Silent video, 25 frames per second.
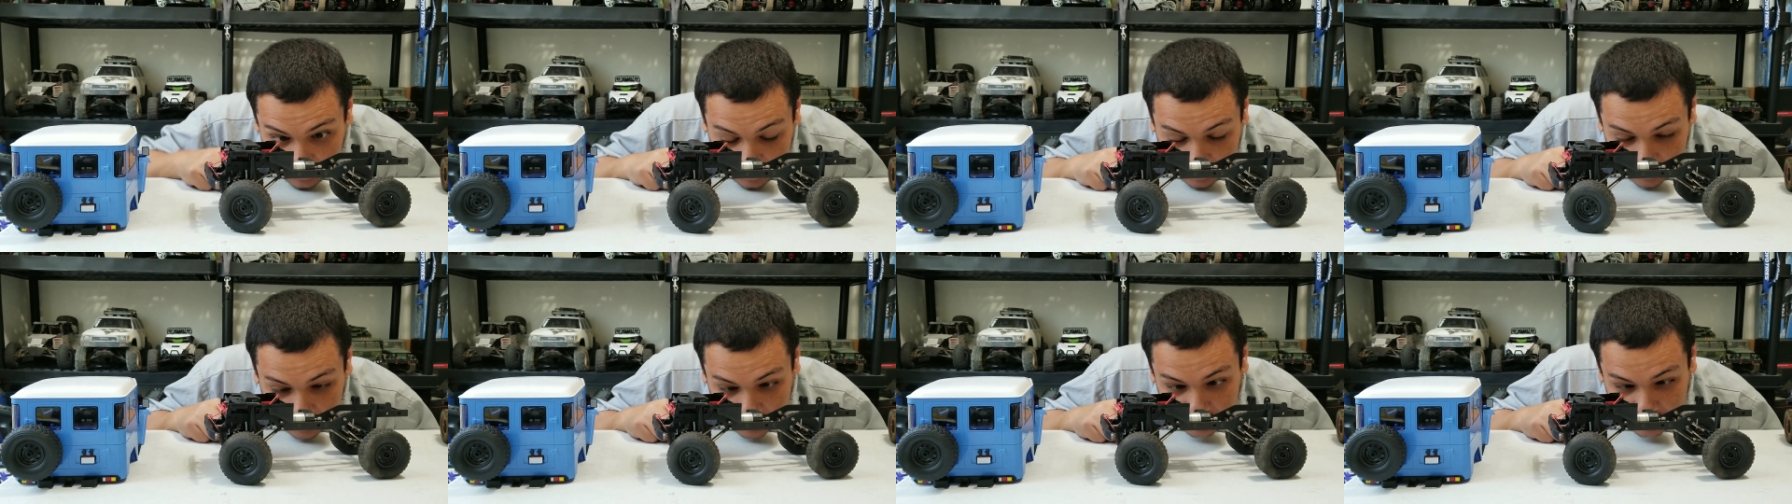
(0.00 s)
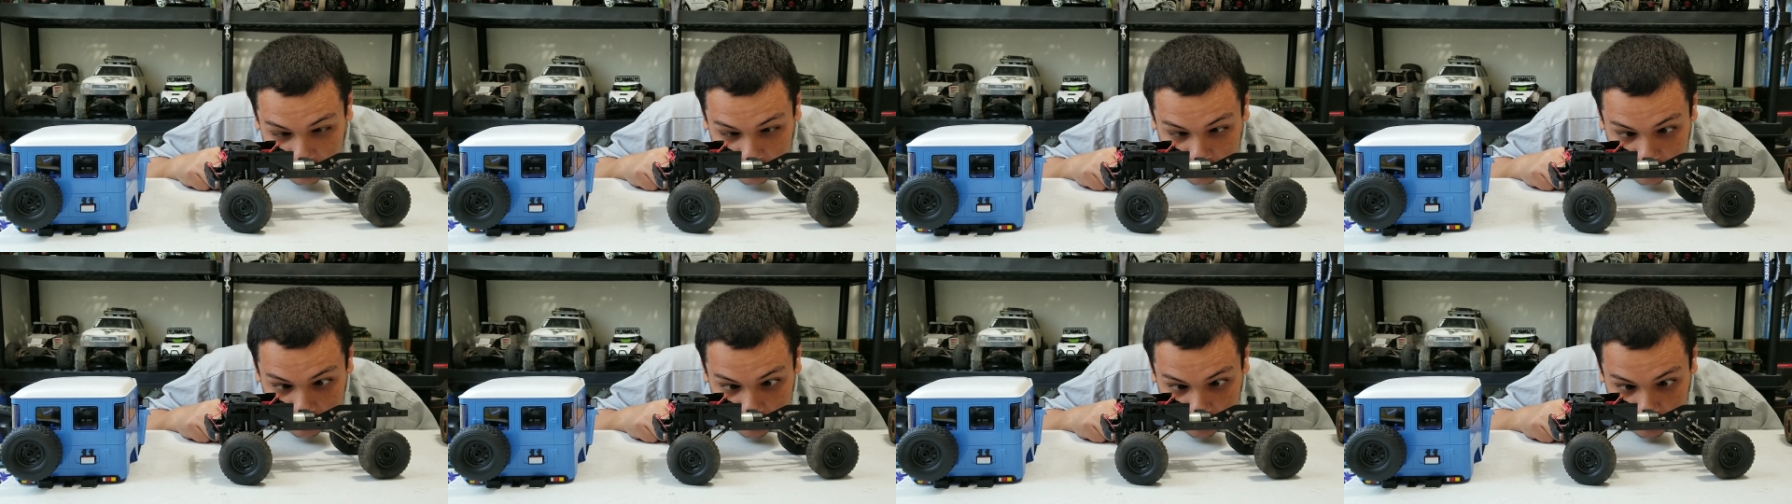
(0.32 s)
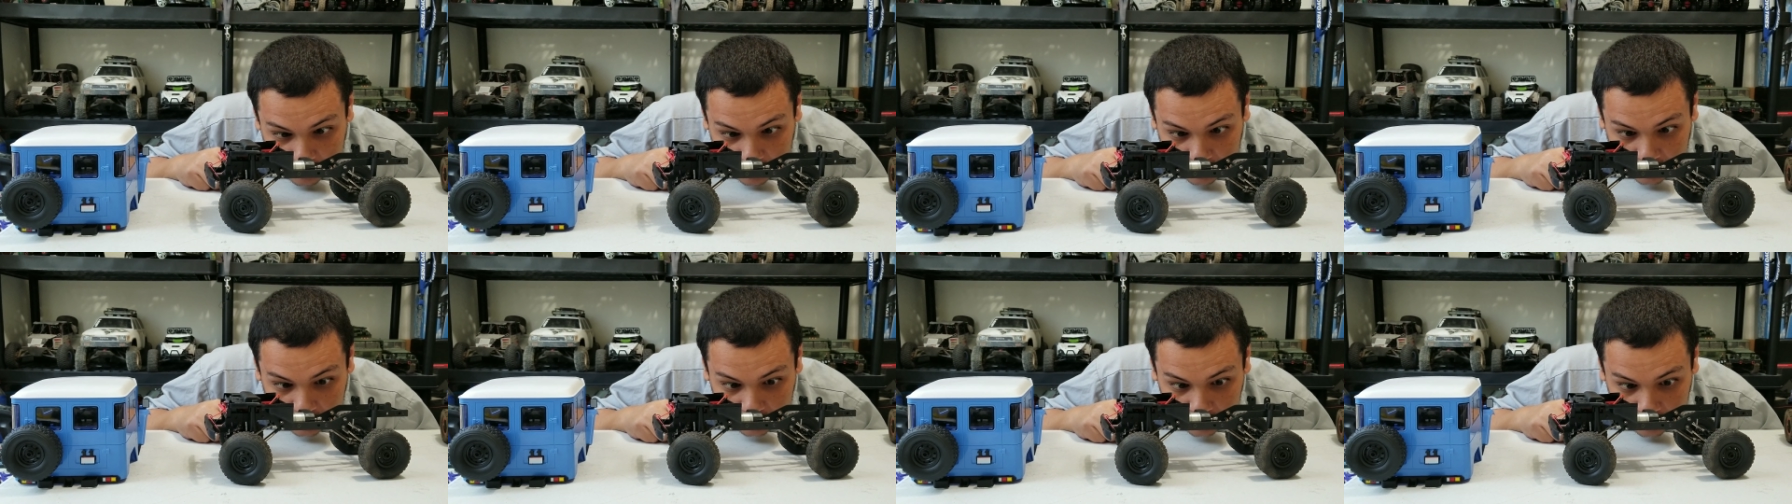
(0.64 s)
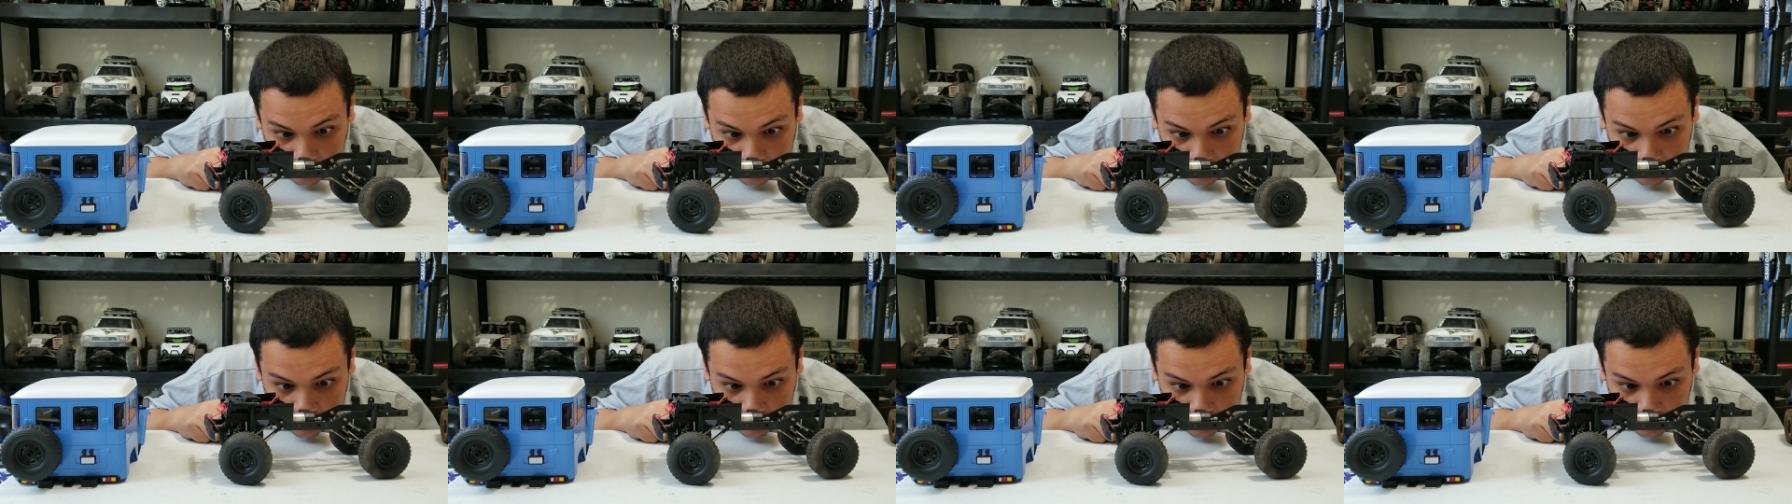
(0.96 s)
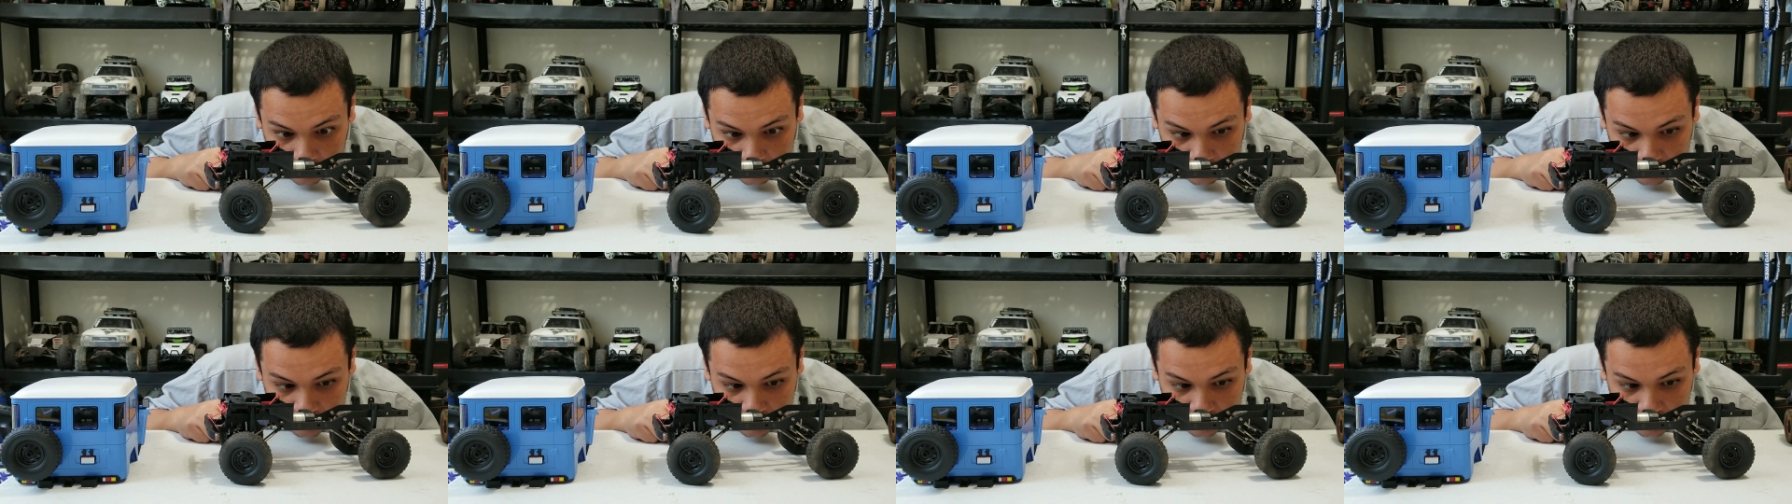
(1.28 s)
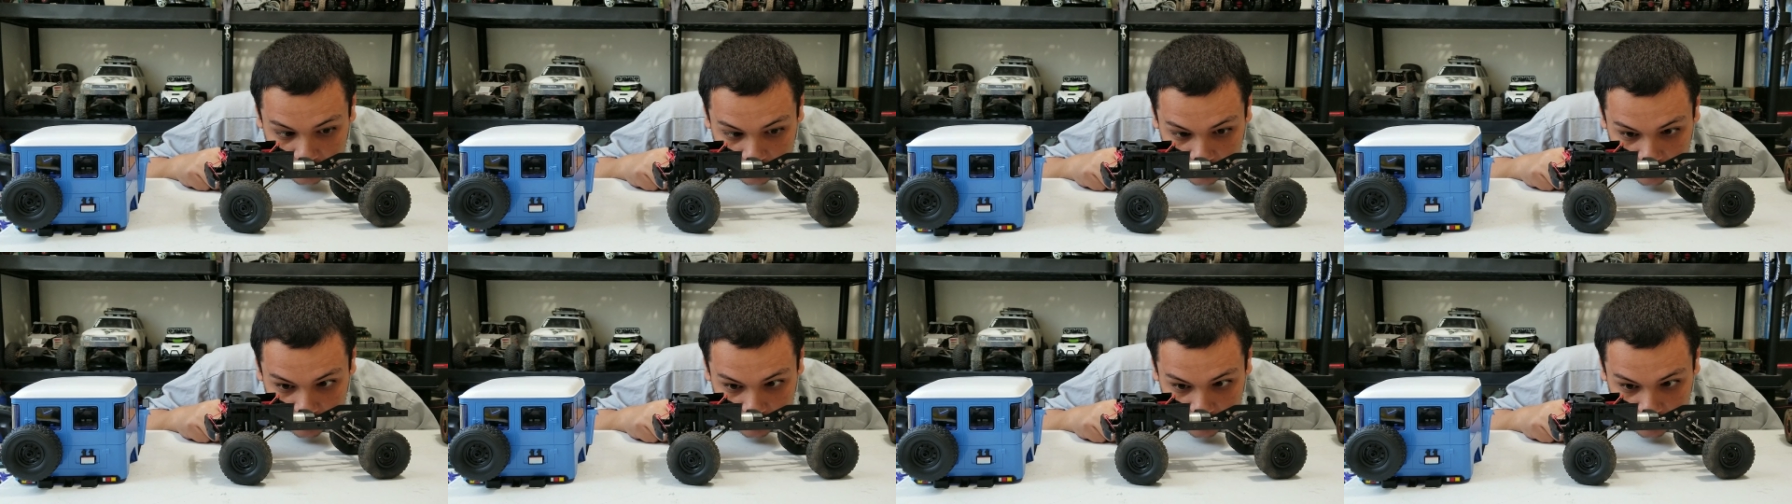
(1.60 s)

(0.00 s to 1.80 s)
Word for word: Look, I love it.